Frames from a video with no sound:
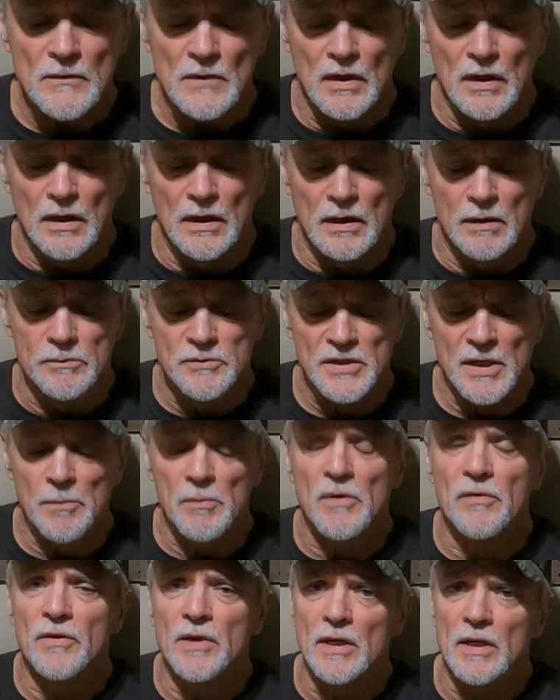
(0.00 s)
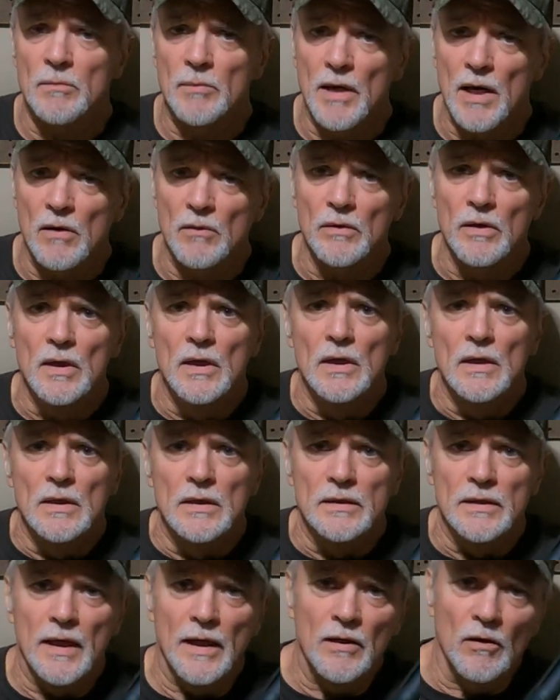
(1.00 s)
something to think about.
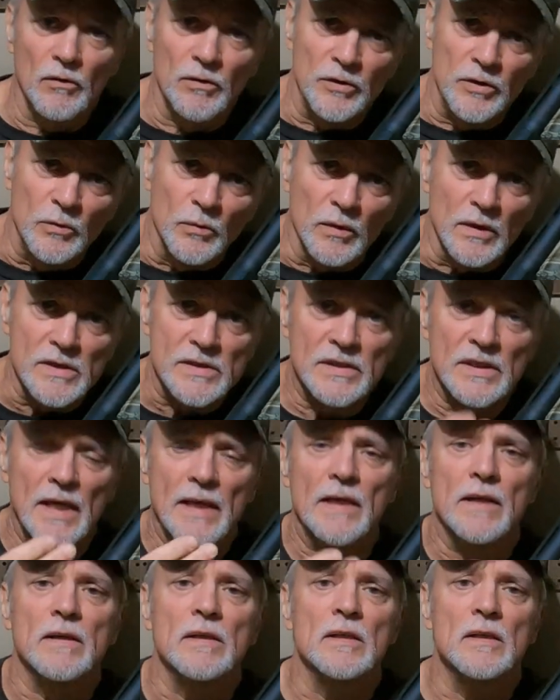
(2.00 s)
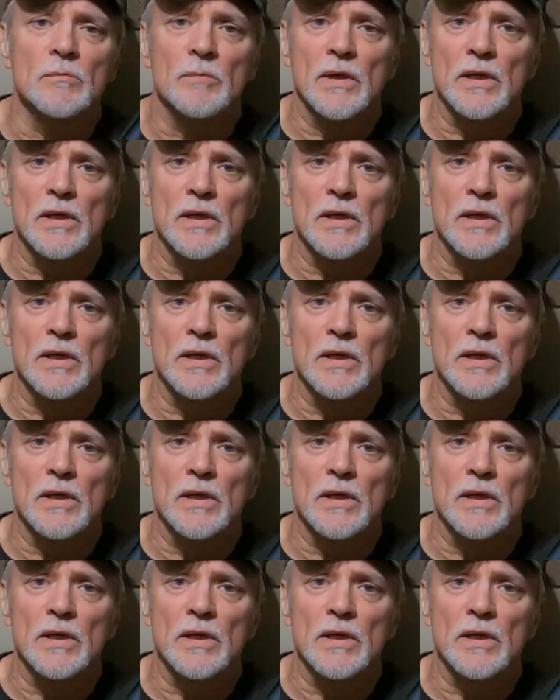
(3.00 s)
Not only do you want to sight it in,